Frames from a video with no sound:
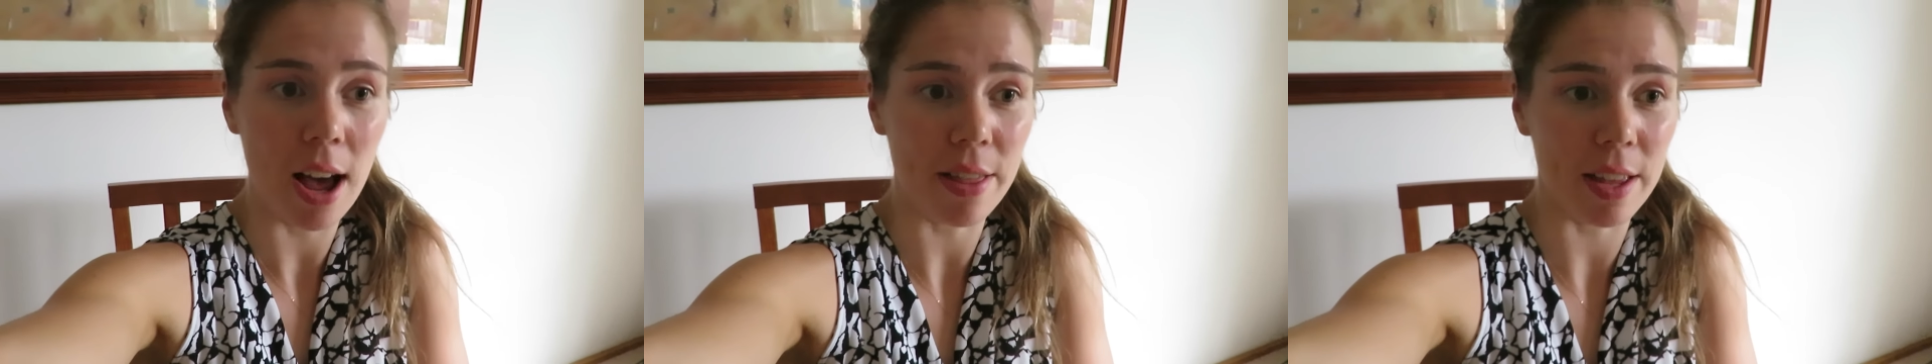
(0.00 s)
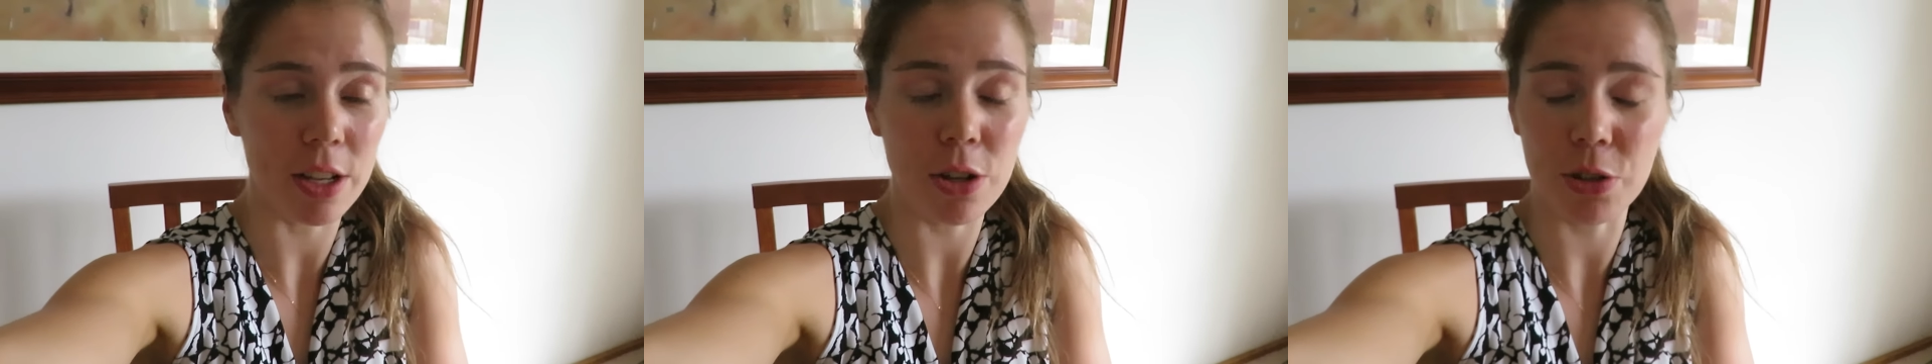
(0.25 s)

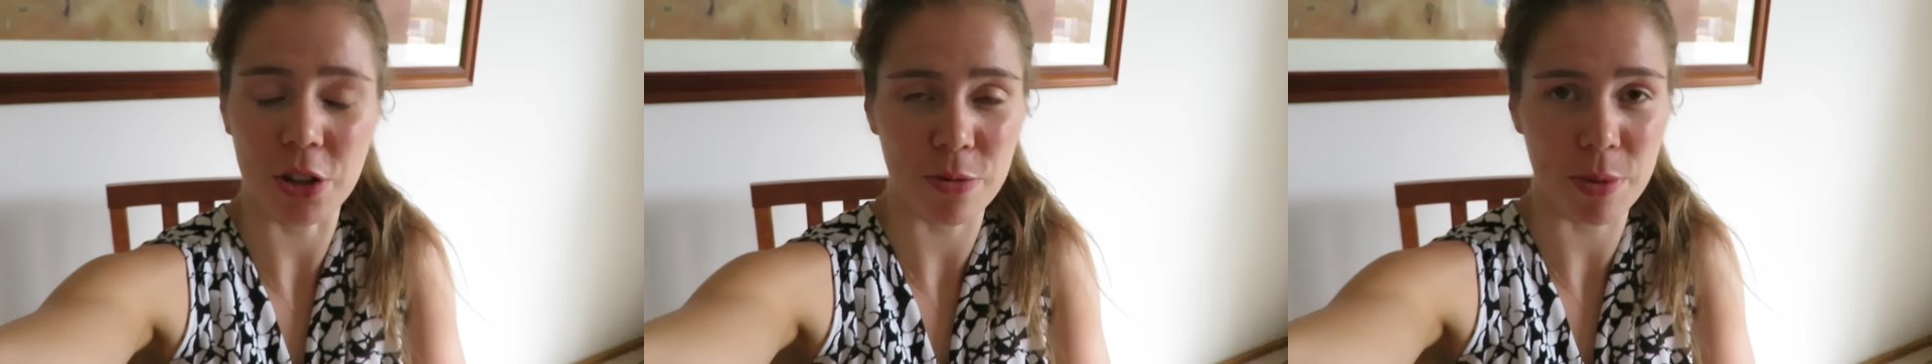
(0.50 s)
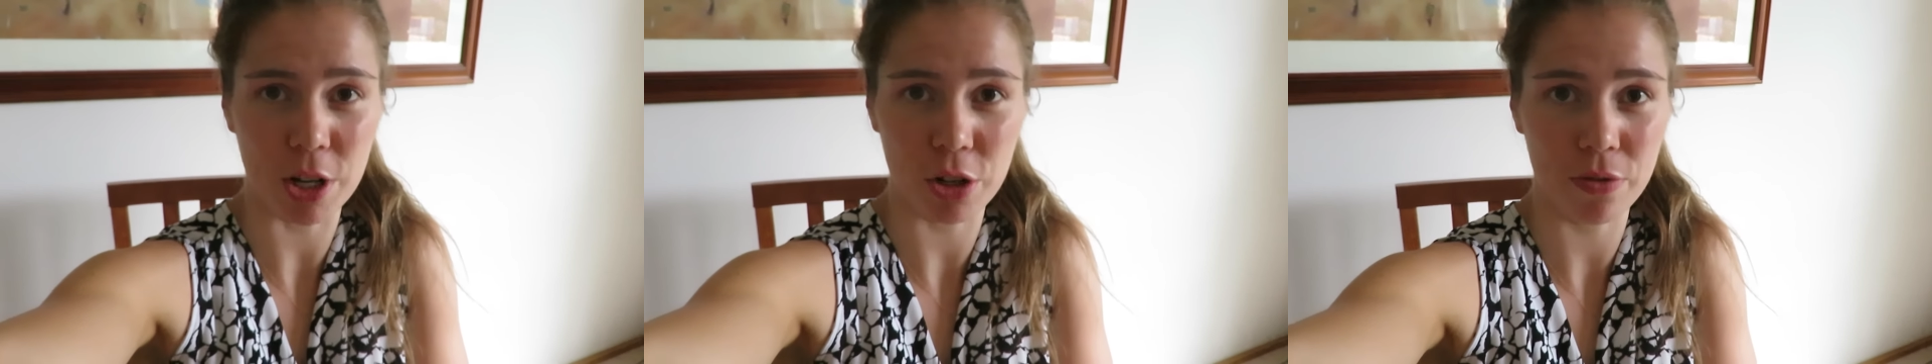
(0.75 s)
Thank you so
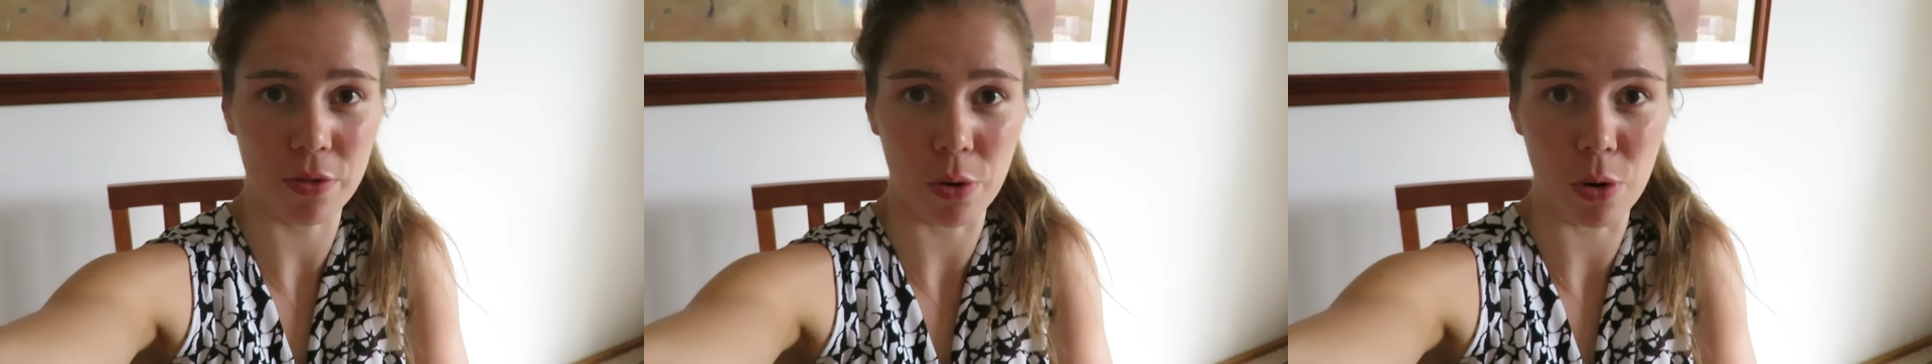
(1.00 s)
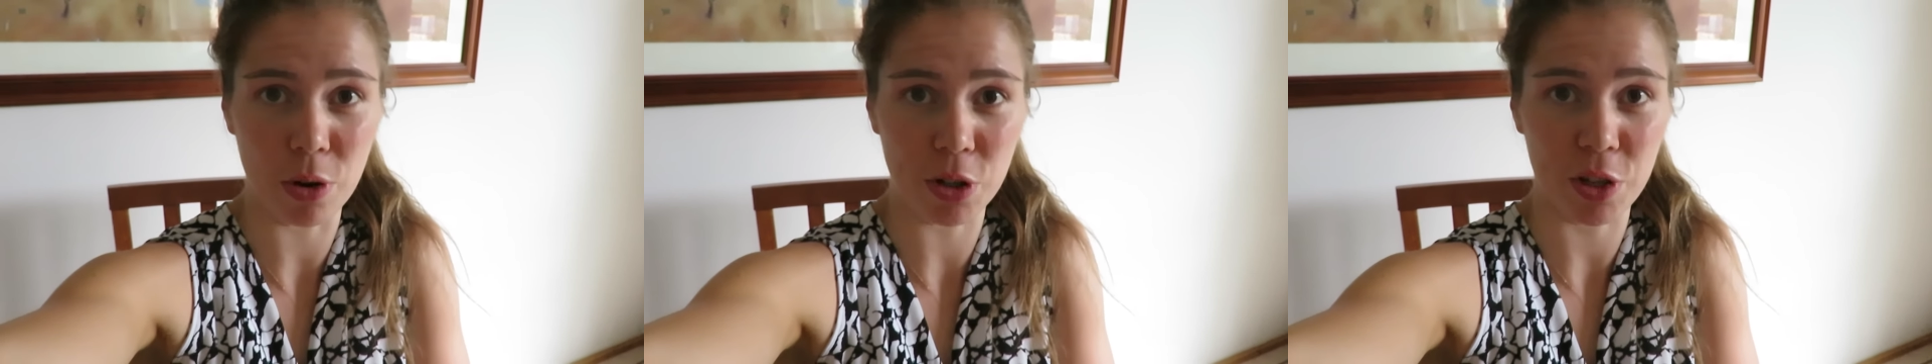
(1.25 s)
much
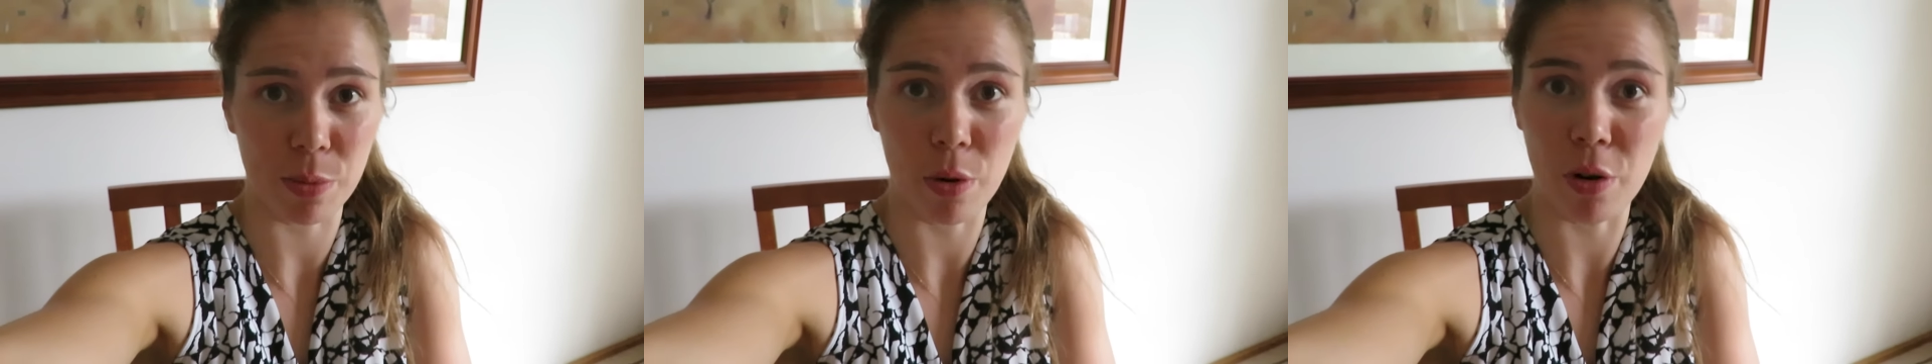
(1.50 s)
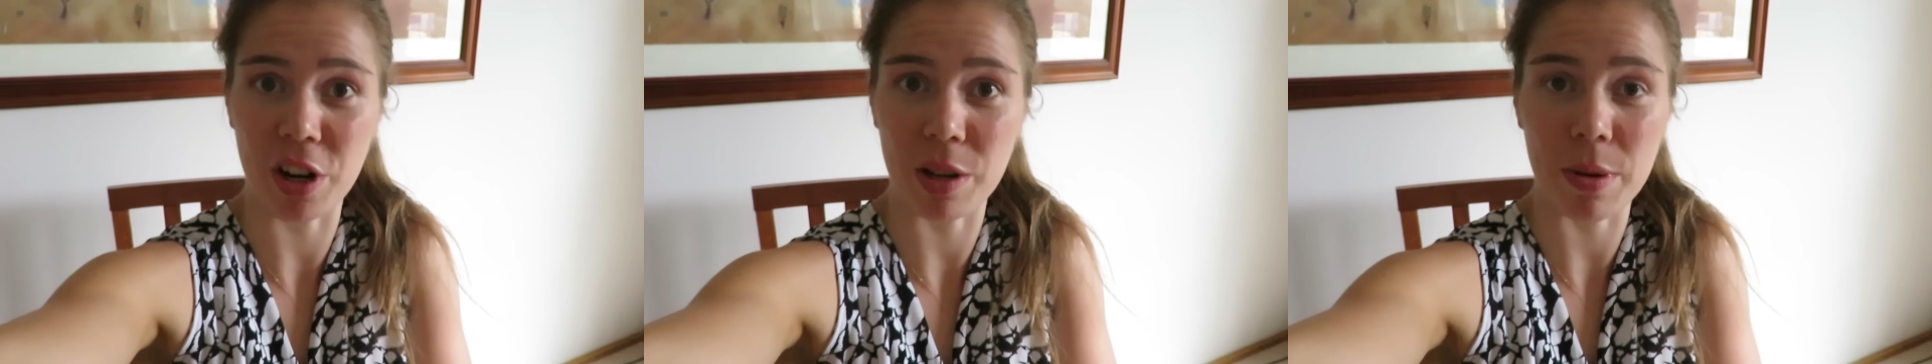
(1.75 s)
for
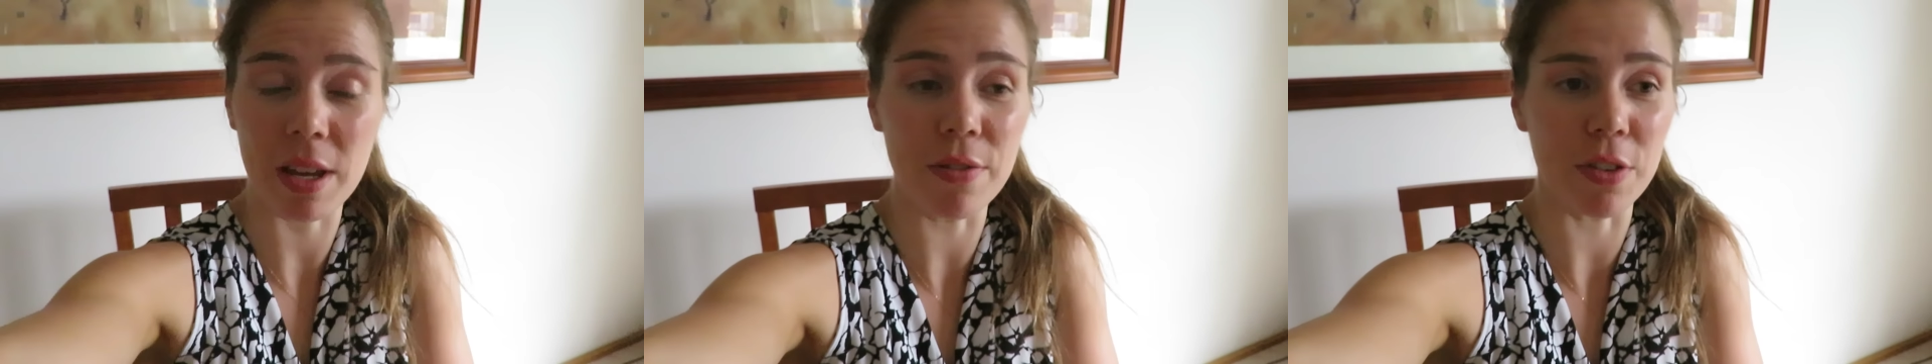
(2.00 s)
supporting me,